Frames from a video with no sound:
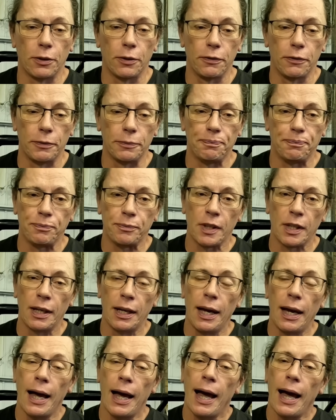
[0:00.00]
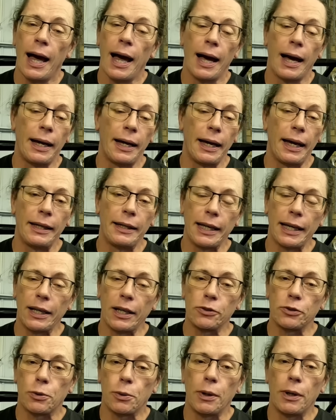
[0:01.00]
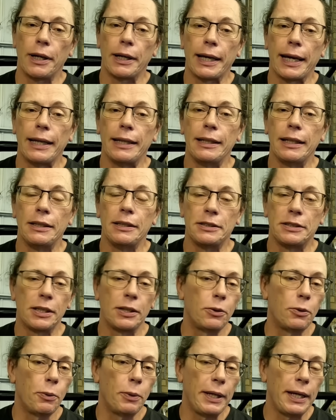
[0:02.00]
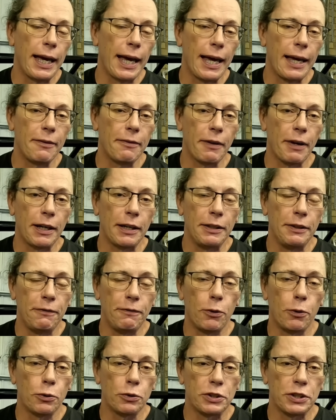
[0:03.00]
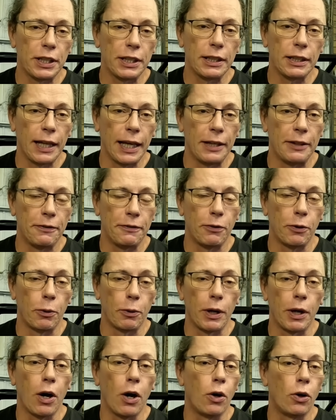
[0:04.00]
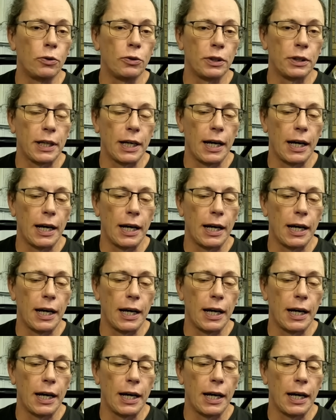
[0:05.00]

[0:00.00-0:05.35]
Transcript: off. It then goes quiet again until we have a for sale ad for it on